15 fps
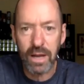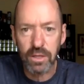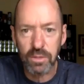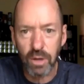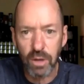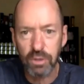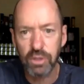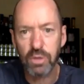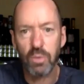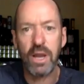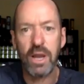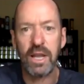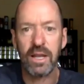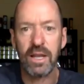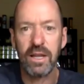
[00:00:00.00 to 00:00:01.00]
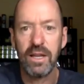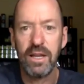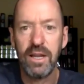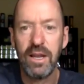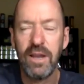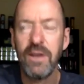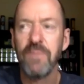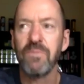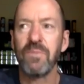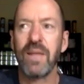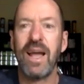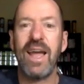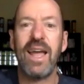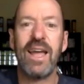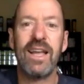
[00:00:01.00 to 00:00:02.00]
most to winning.
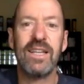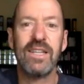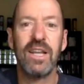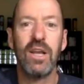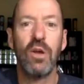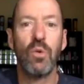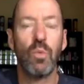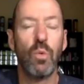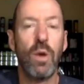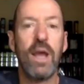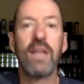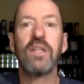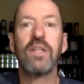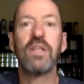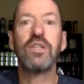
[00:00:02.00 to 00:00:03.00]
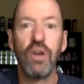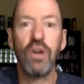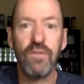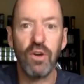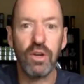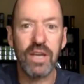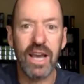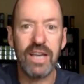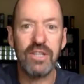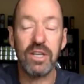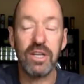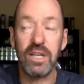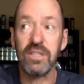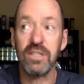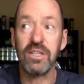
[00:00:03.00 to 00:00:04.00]
And where the serve location
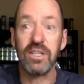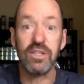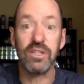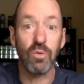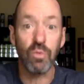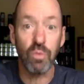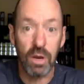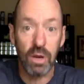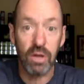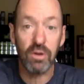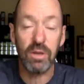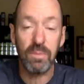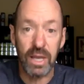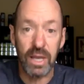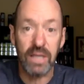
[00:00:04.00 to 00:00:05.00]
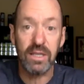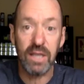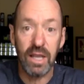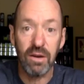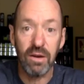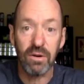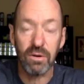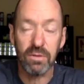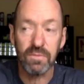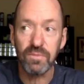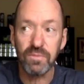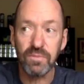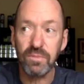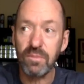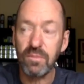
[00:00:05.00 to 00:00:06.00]
is, is a really big deal.
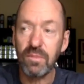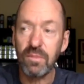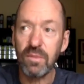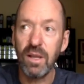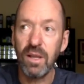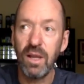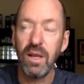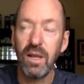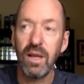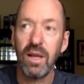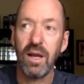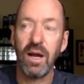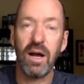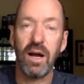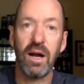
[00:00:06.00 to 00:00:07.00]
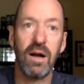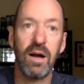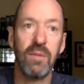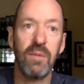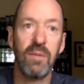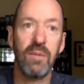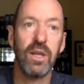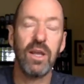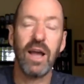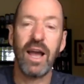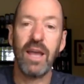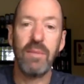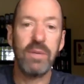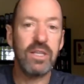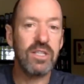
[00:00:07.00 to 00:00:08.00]
Um,
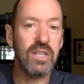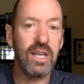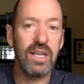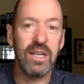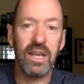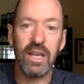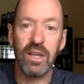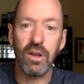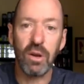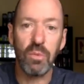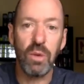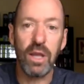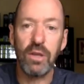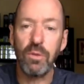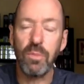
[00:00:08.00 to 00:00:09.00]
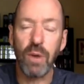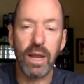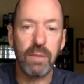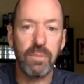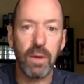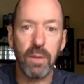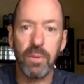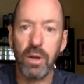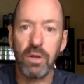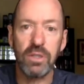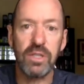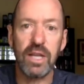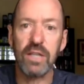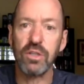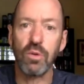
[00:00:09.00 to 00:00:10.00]
ABCD, you know, where you break opponents down
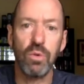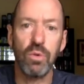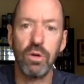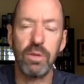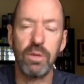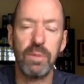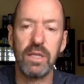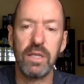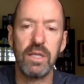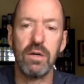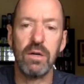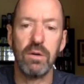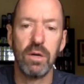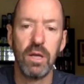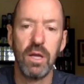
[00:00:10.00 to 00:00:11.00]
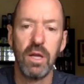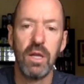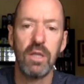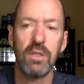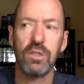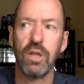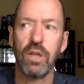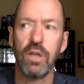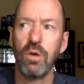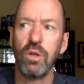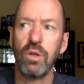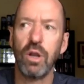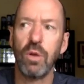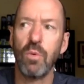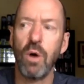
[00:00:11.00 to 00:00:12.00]
is a really big deal. So, you know,
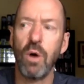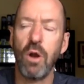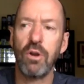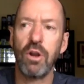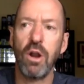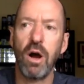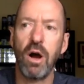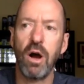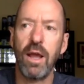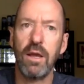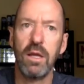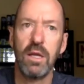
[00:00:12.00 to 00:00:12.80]
Warren and I are,